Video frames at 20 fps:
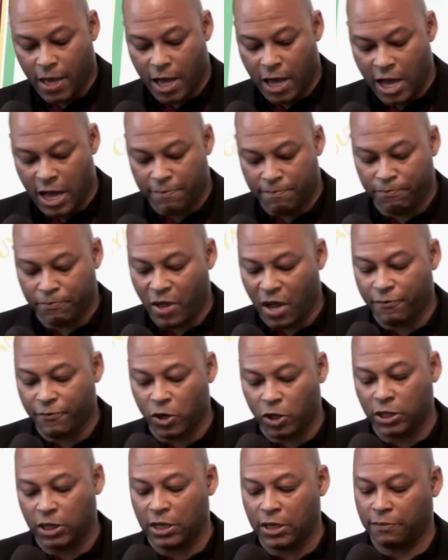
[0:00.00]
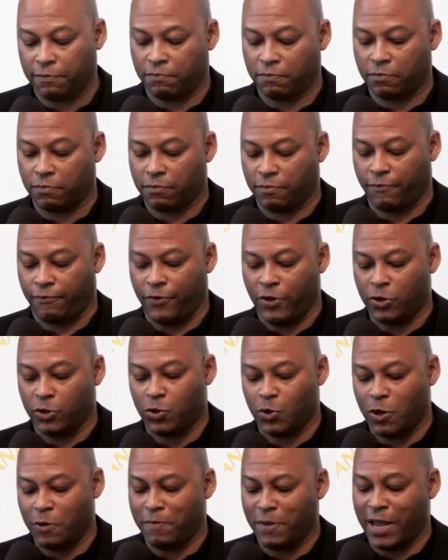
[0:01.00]
Um, I've got a
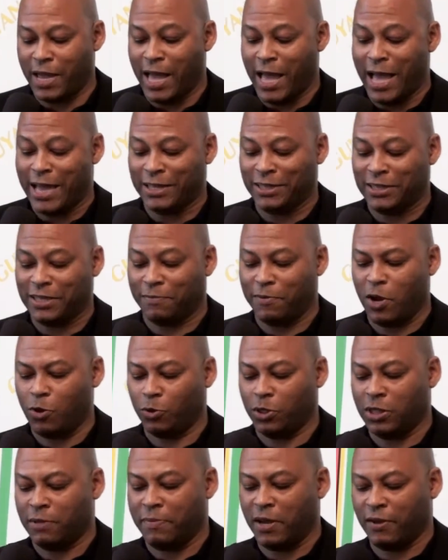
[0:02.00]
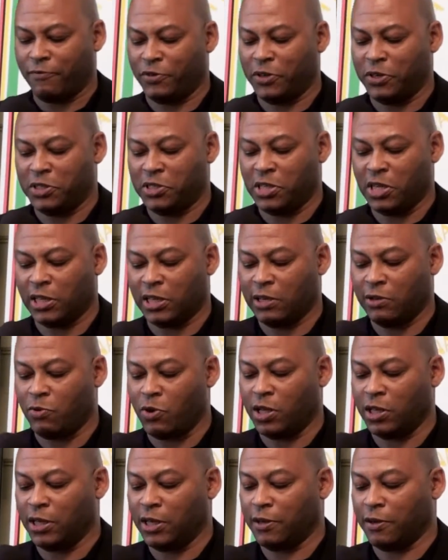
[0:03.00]
photo in my hand. I'm holding the mic very steadily
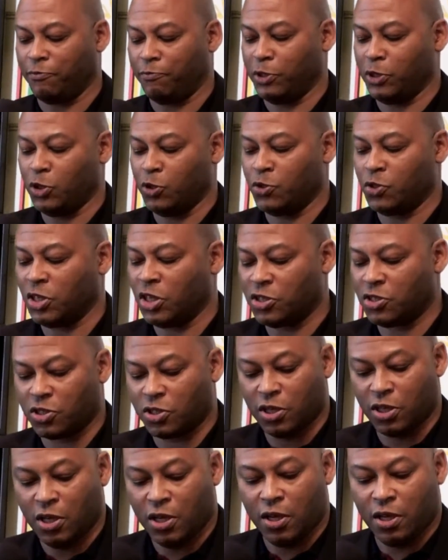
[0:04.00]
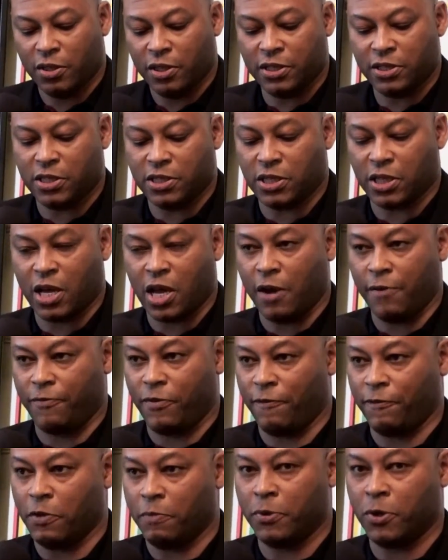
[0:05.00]
while I produce this. This is the
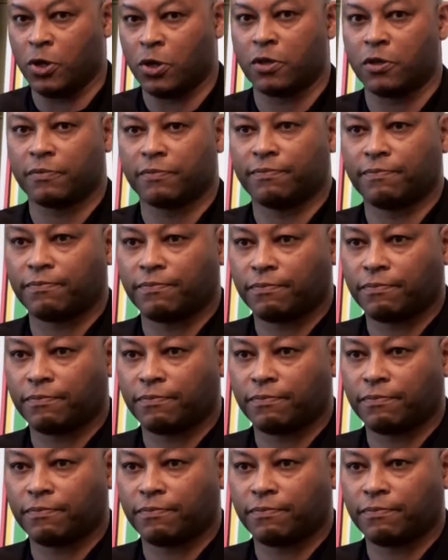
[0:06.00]
cover of the book,